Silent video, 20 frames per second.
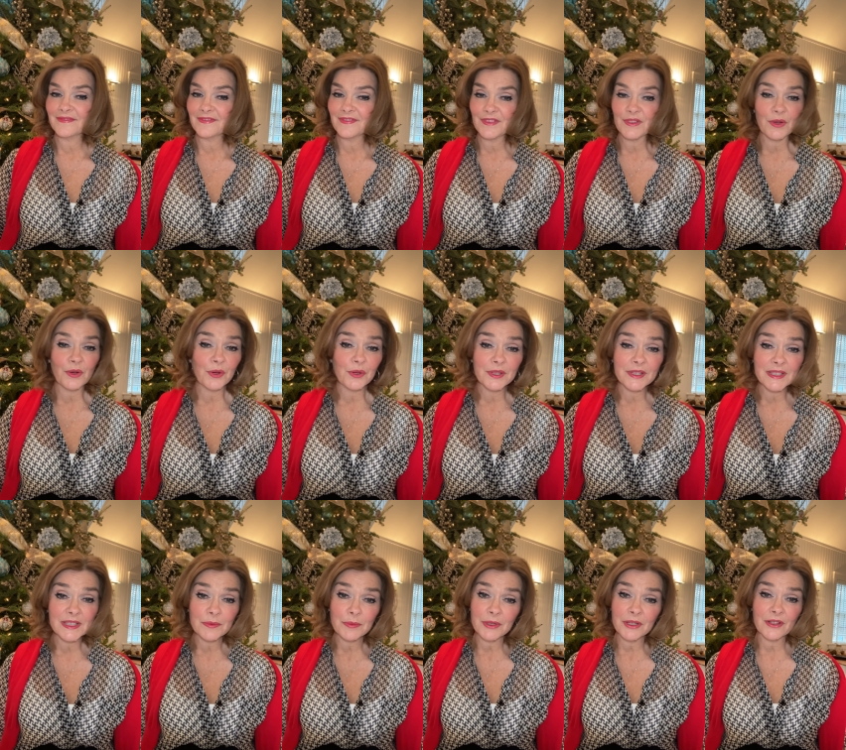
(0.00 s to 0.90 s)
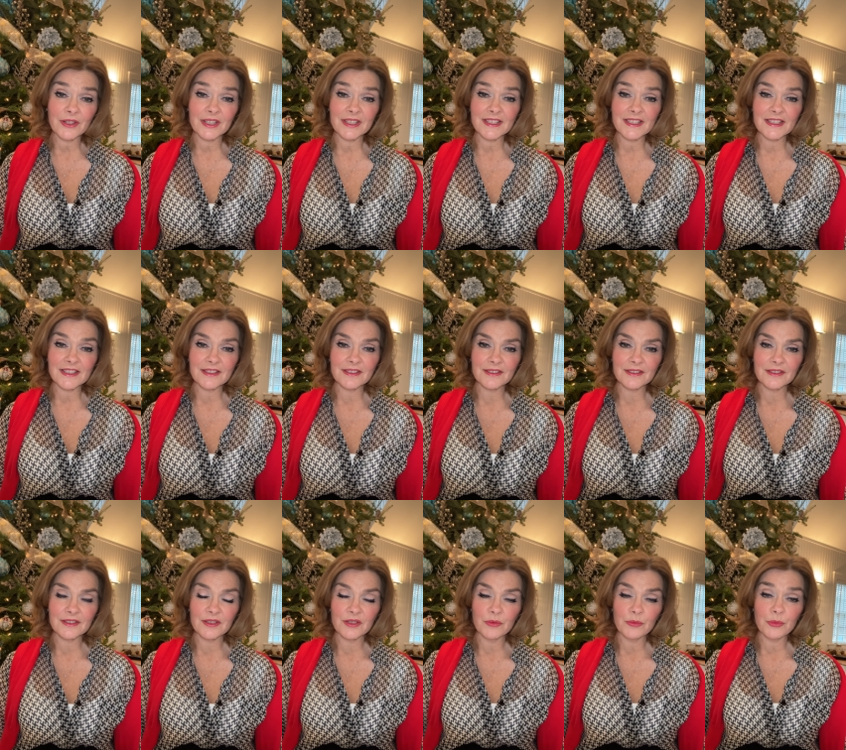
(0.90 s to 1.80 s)
The Holy Spirit
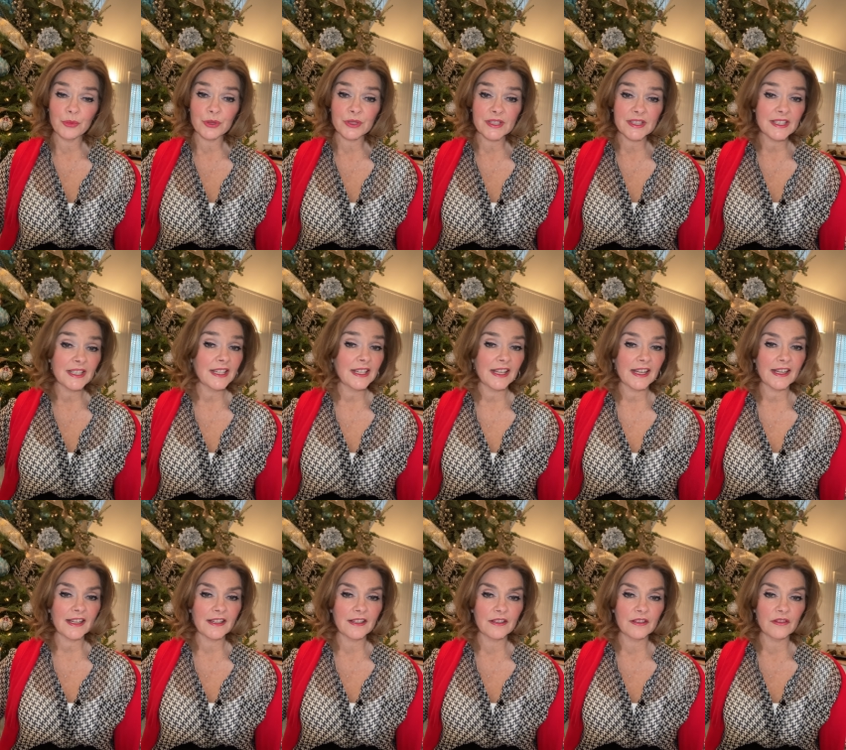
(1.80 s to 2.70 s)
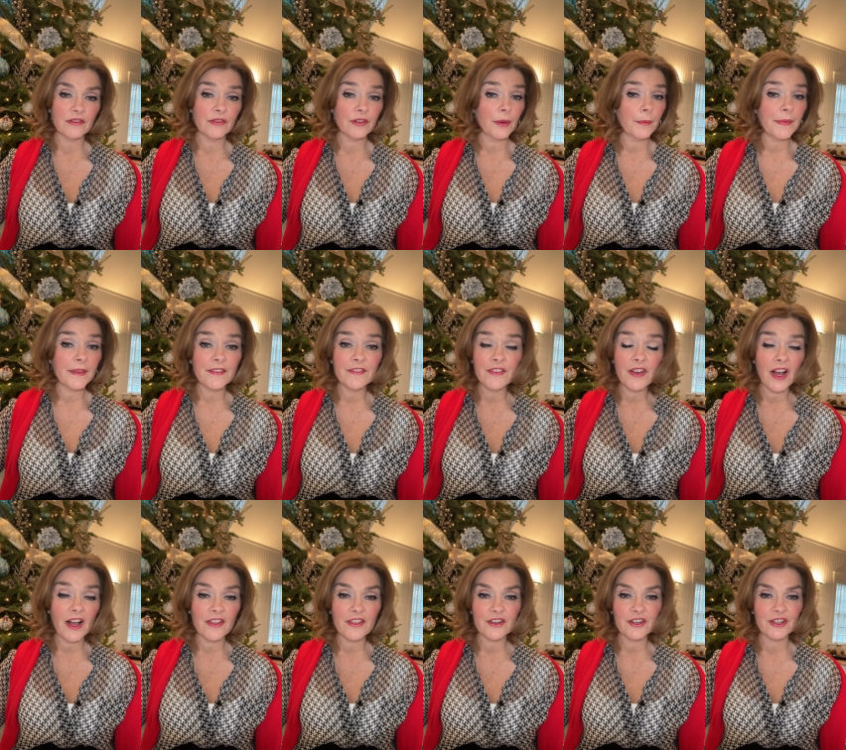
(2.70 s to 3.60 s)
proceeding from the
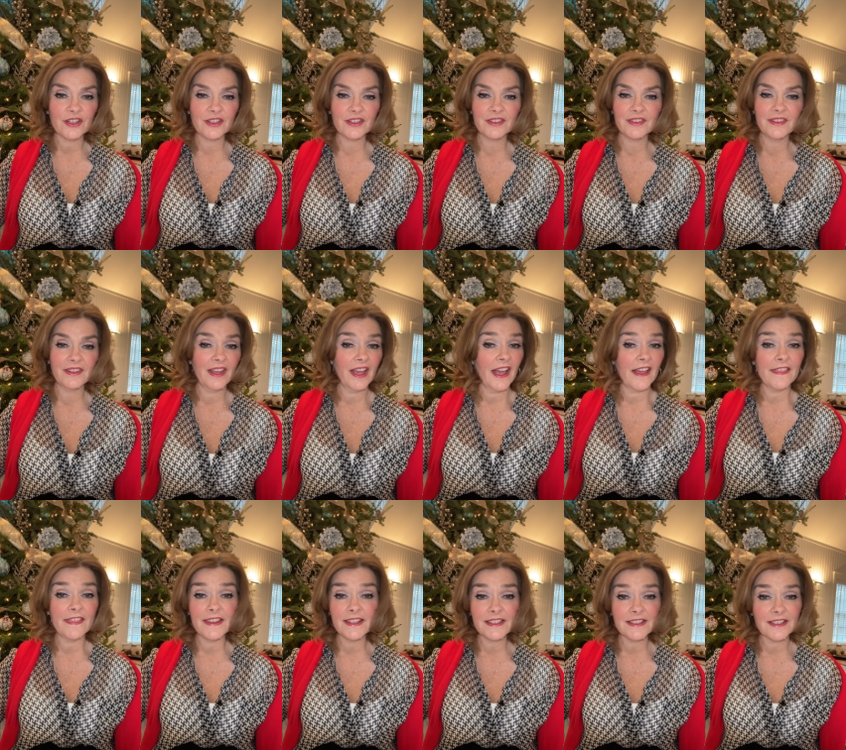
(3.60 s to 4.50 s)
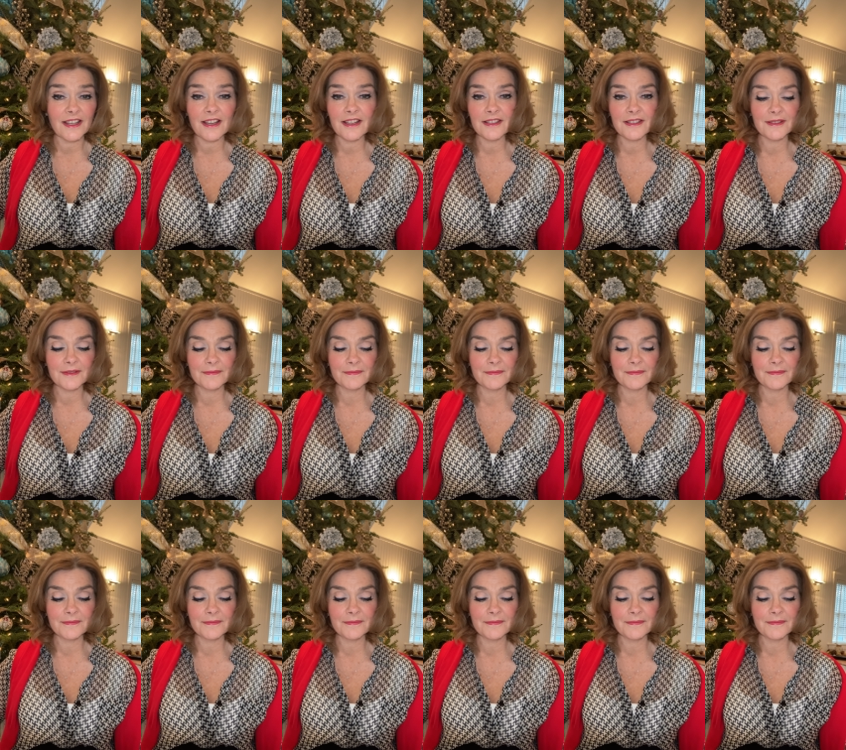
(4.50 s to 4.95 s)
Father and the Son.